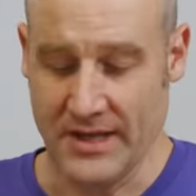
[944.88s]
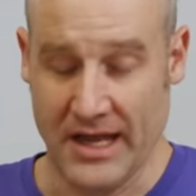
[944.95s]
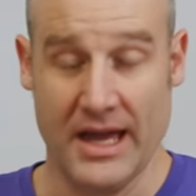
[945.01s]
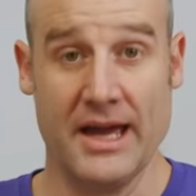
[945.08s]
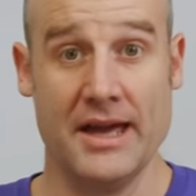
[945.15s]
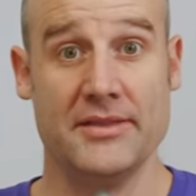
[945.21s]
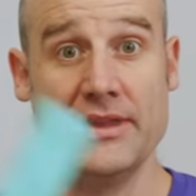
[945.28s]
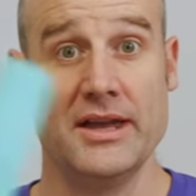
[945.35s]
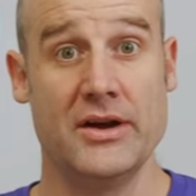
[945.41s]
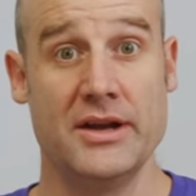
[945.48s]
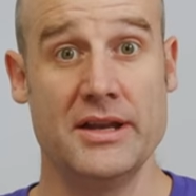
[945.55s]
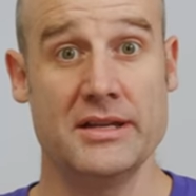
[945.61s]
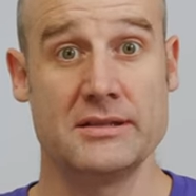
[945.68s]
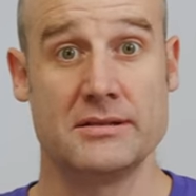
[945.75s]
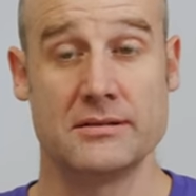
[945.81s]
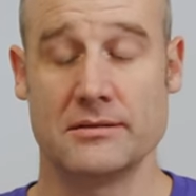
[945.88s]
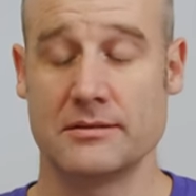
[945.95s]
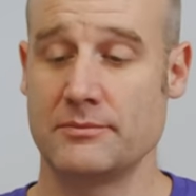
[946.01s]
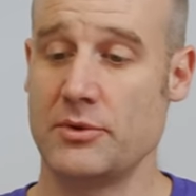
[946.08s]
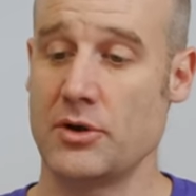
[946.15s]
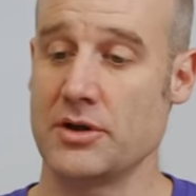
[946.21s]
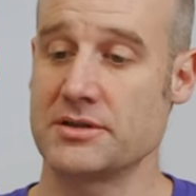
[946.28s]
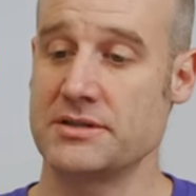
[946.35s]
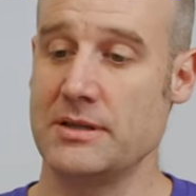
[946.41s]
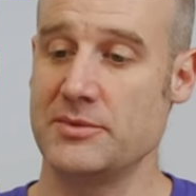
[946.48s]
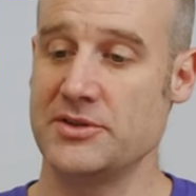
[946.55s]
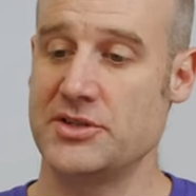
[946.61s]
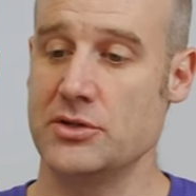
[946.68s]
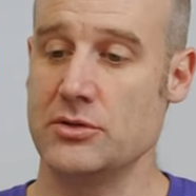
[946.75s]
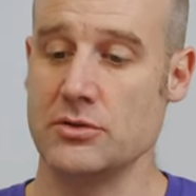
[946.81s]
And there it is, box
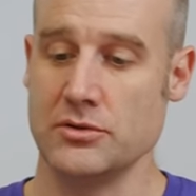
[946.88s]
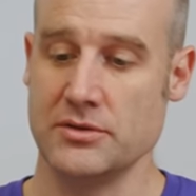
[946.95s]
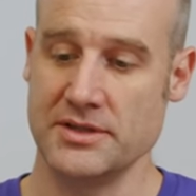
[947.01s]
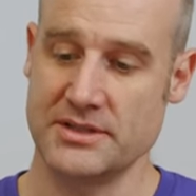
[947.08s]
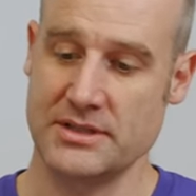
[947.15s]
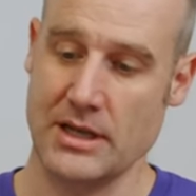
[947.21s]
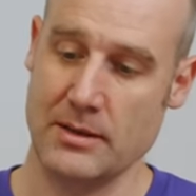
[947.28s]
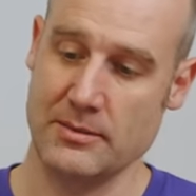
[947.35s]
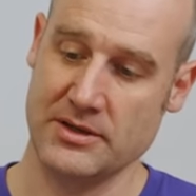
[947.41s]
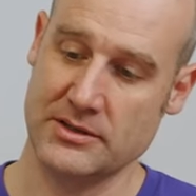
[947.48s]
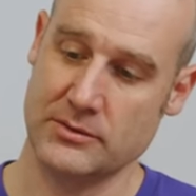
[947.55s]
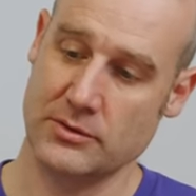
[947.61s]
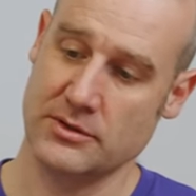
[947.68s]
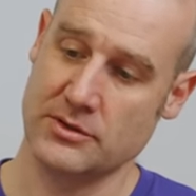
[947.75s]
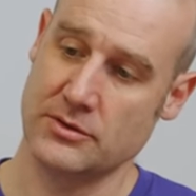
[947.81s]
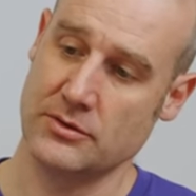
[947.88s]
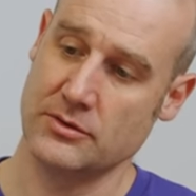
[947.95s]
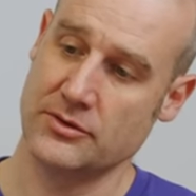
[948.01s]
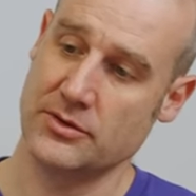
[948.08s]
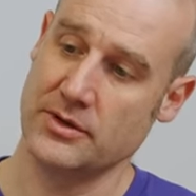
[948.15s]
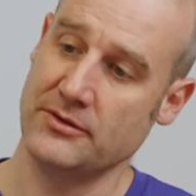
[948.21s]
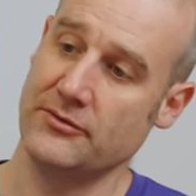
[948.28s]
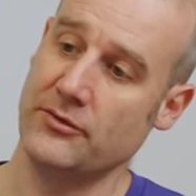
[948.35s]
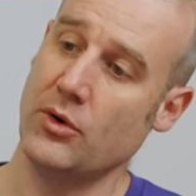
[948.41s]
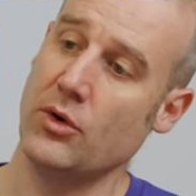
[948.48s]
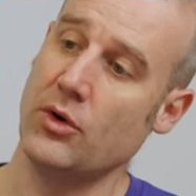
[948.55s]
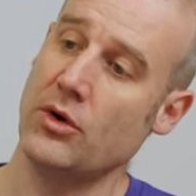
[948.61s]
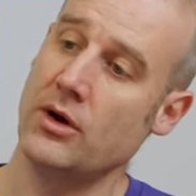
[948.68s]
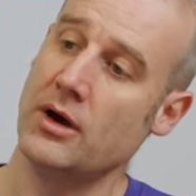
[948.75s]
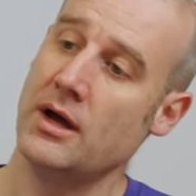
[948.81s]
number two. This time it's one, two, three,
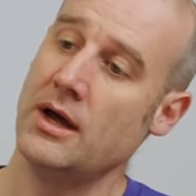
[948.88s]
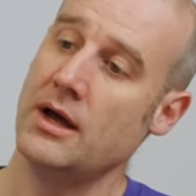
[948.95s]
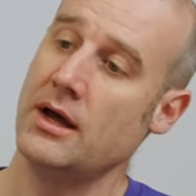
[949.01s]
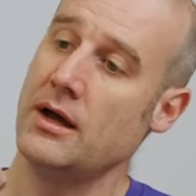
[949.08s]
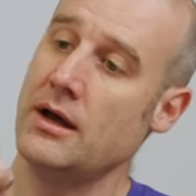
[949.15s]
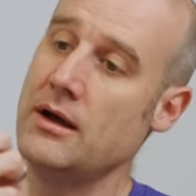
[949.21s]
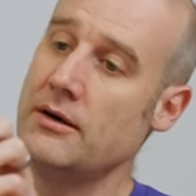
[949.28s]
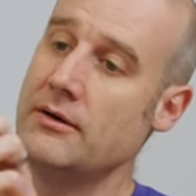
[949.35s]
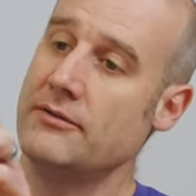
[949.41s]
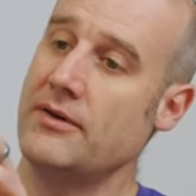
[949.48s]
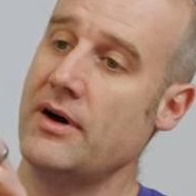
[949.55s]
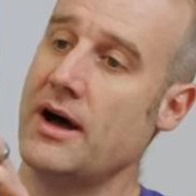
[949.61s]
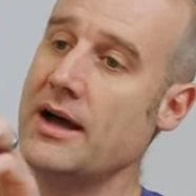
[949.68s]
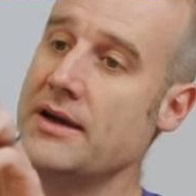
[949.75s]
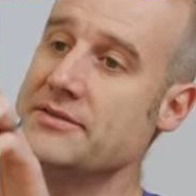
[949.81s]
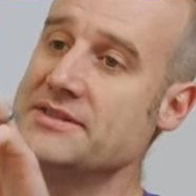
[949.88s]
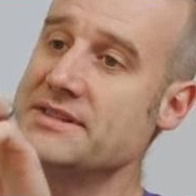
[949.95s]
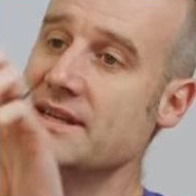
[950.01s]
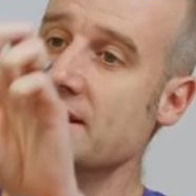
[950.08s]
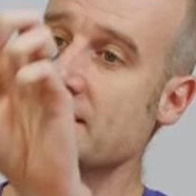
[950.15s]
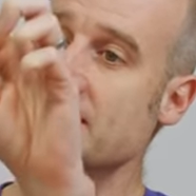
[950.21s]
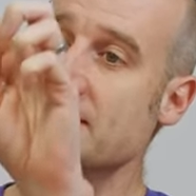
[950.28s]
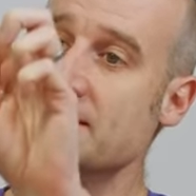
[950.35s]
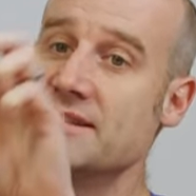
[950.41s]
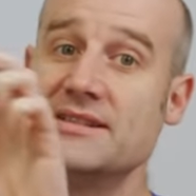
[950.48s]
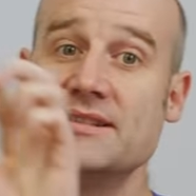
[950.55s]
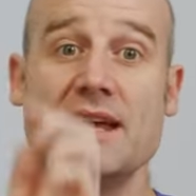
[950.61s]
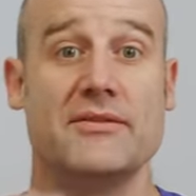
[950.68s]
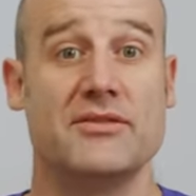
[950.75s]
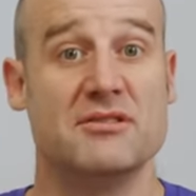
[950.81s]
four, five, six,
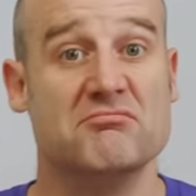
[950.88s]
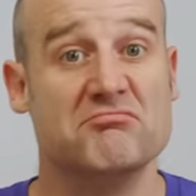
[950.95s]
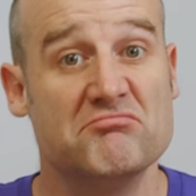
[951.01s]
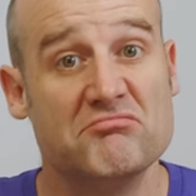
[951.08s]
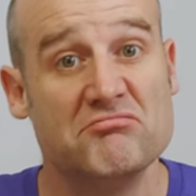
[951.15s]
seven.